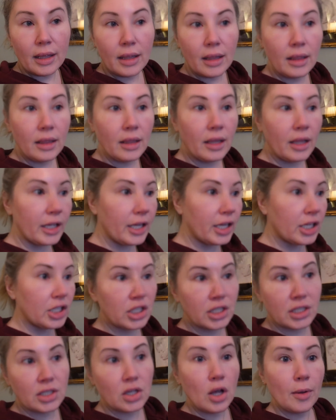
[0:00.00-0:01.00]
luggage
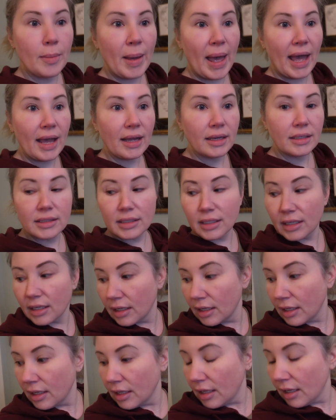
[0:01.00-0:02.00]
is all packed,
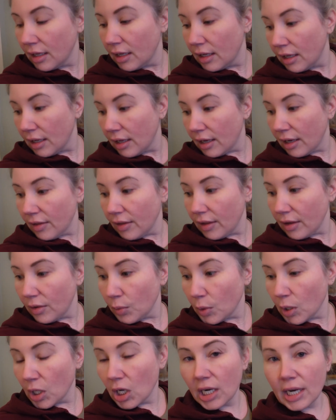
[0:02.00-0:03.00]
and then
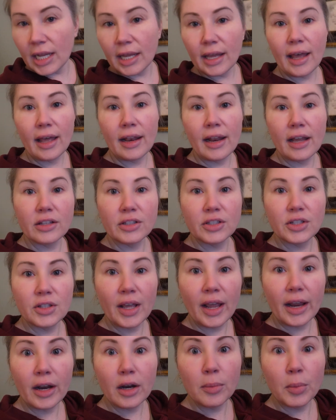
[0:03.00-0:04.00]
we're gonna head out to
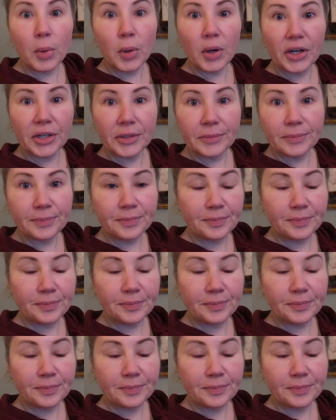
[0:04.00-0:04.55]
the airport.